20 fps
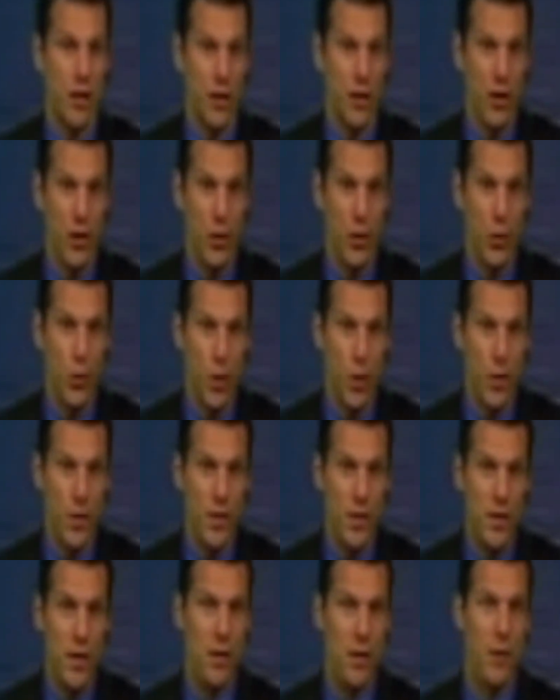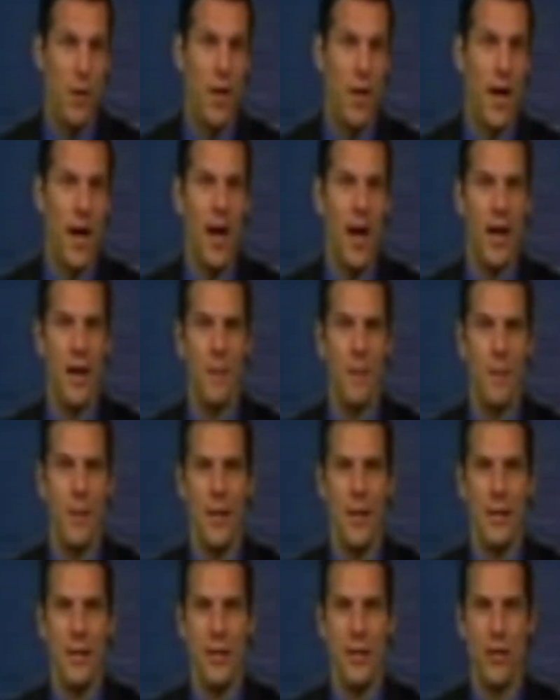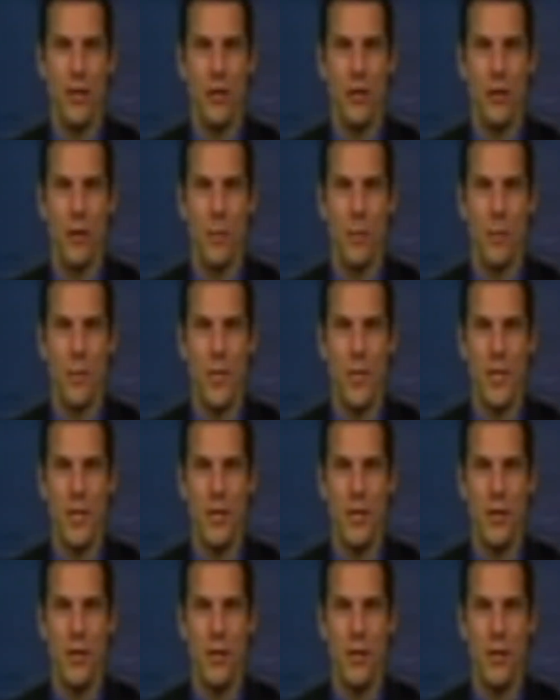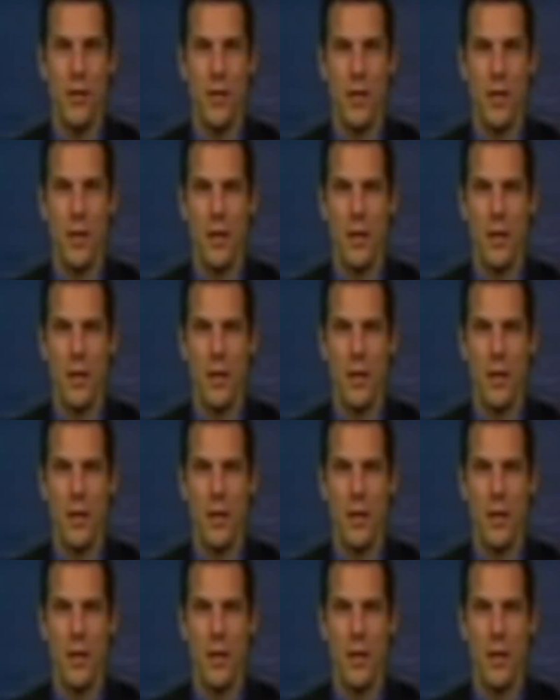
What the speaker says: you want to know on hot plastic surgery procedures,